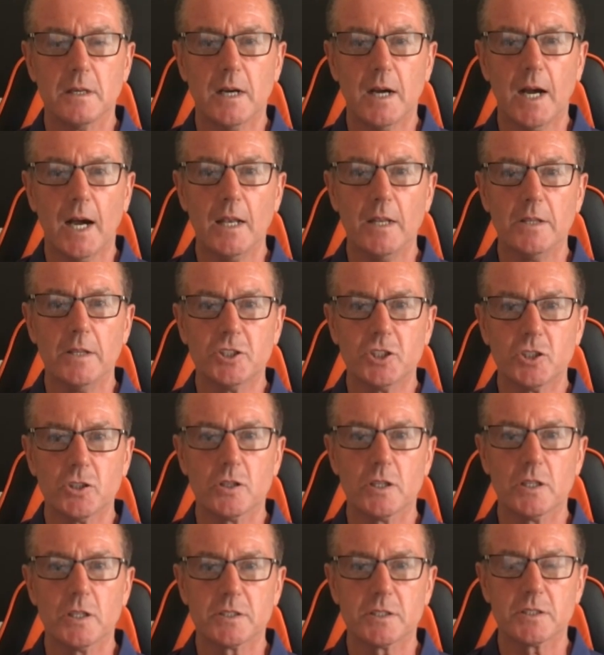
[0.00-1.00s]
Alan
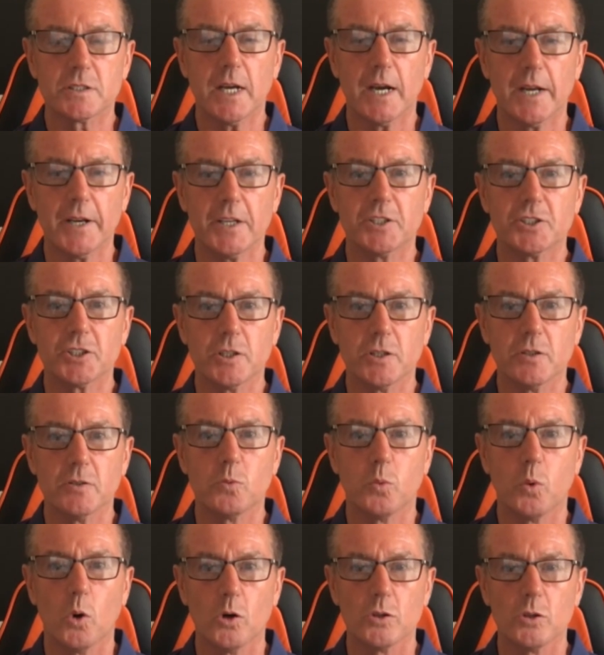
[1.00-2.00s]
Sugar's attitude
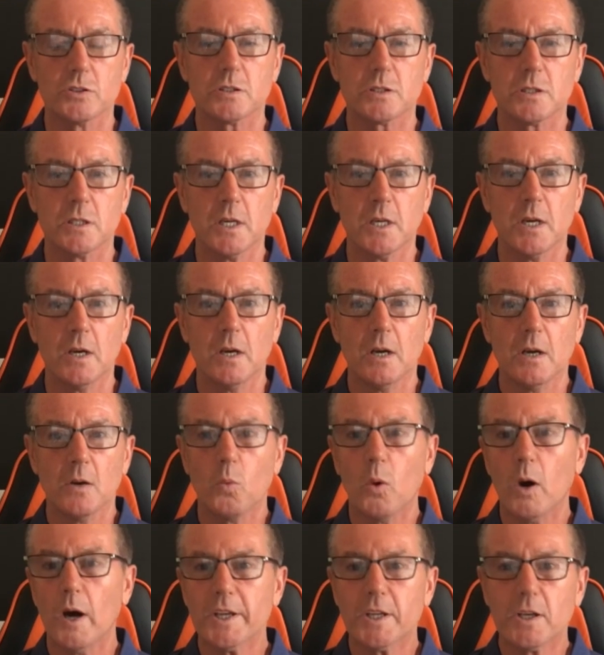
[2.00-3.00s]
was,
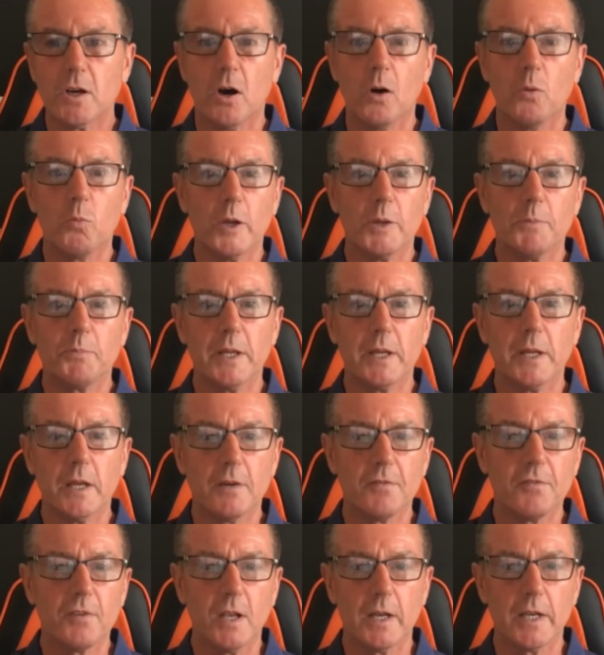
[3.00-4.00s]
why can't we be
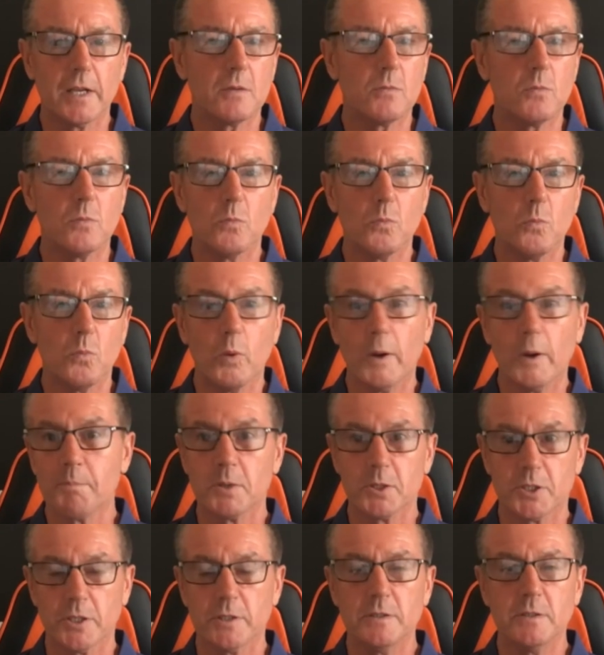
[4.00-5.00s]
able, like
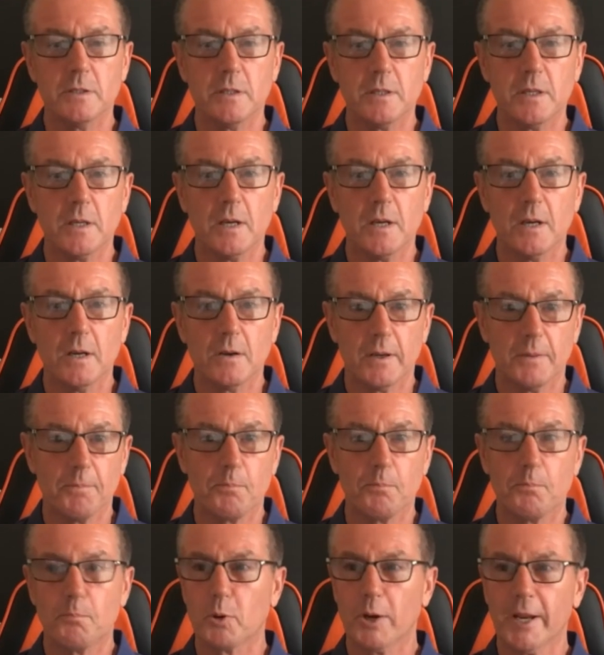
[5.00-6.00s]
Wimbledon,
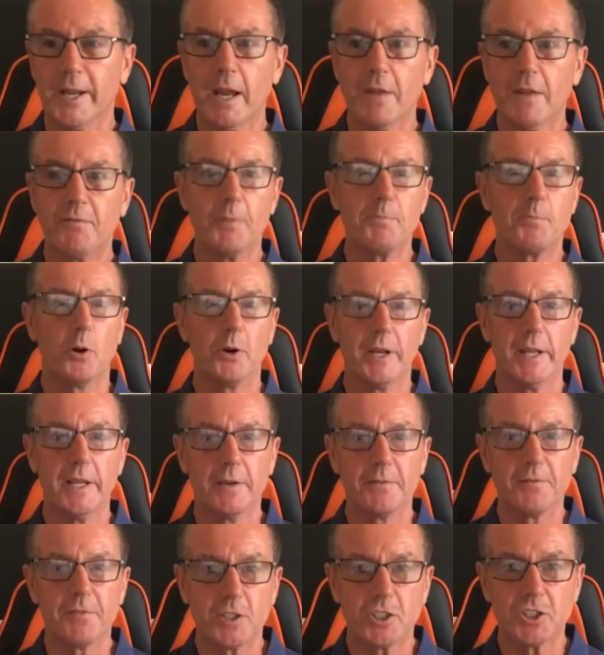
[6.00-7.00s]
bring everybody
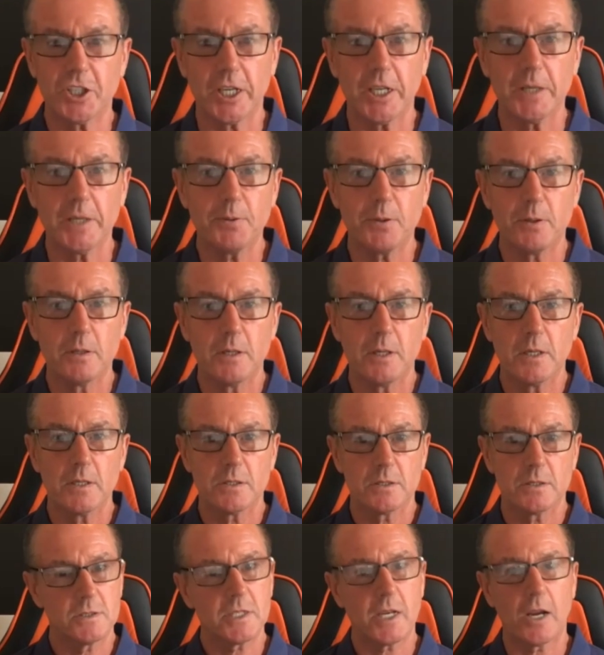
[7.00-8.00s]
in for cheap?
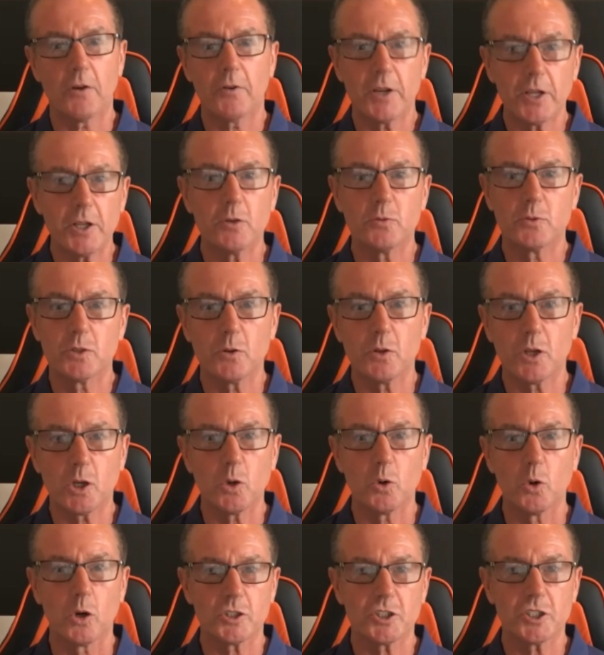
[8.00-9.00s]
Terry, you did the
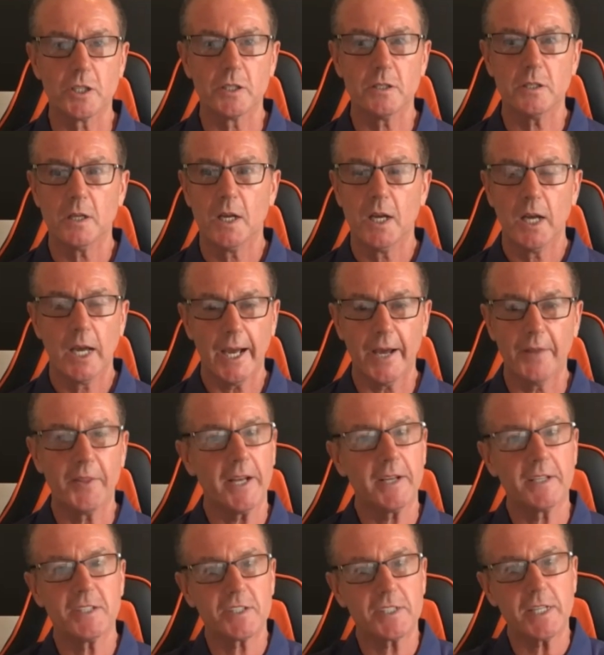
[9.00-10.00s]
coaching, and
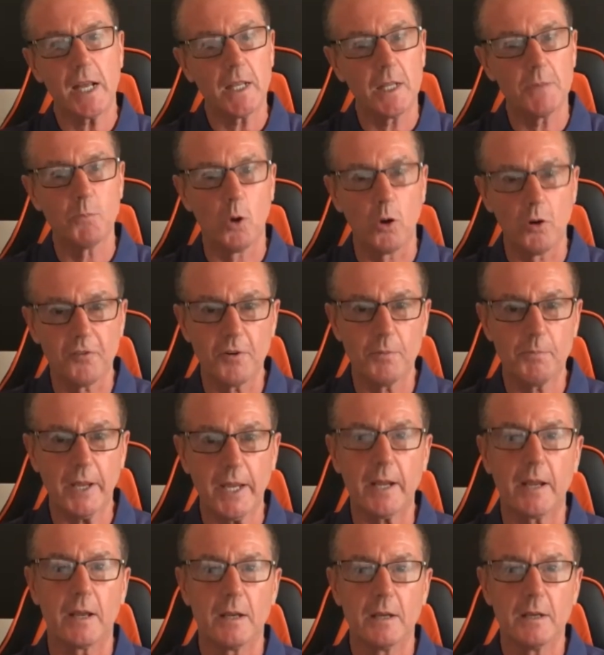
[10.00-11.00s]
then sell them all for
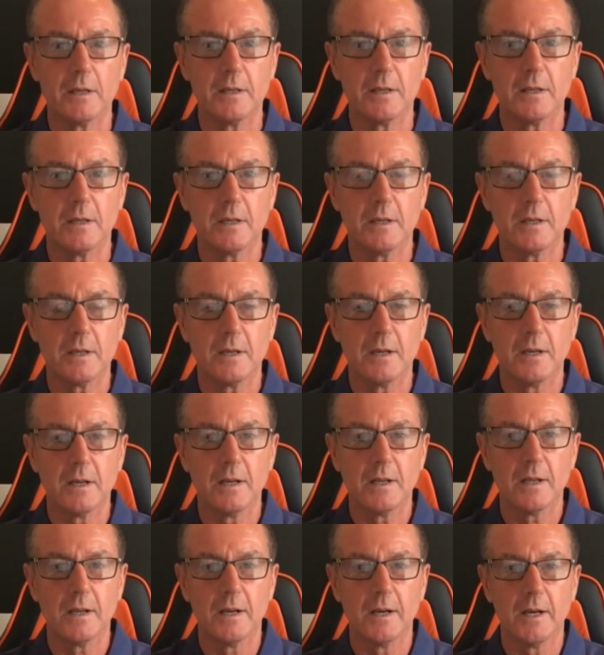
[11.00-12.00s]
big.
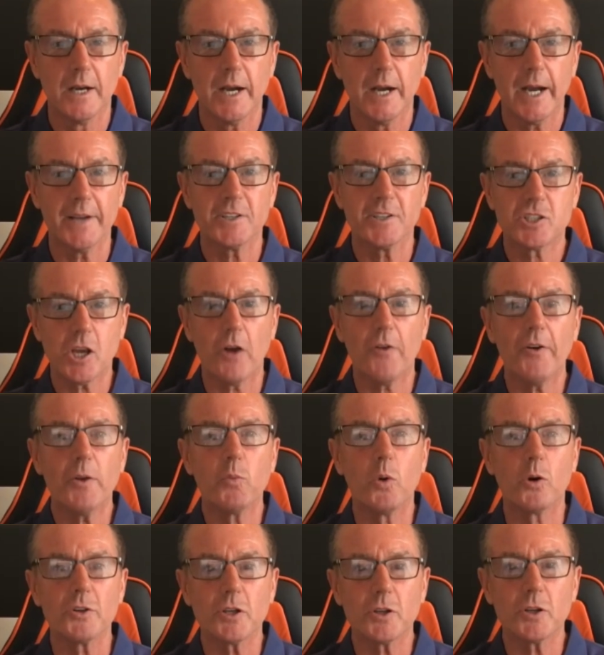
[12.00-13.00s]
And Terry
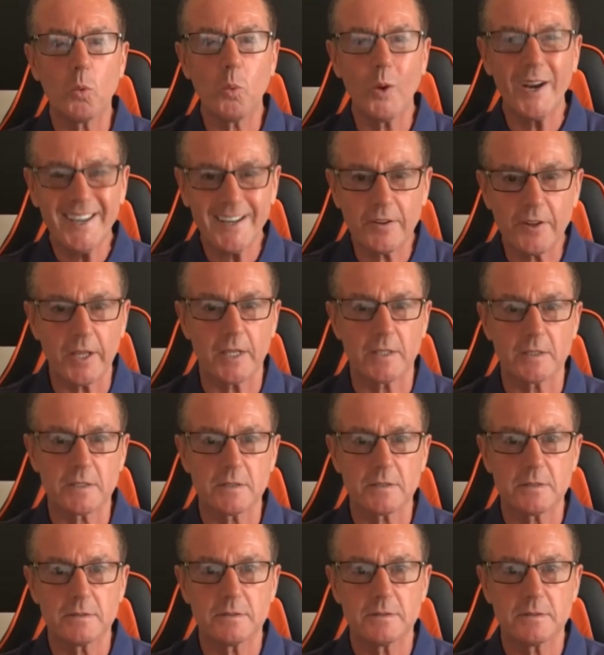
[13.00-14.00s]
wanted to win things.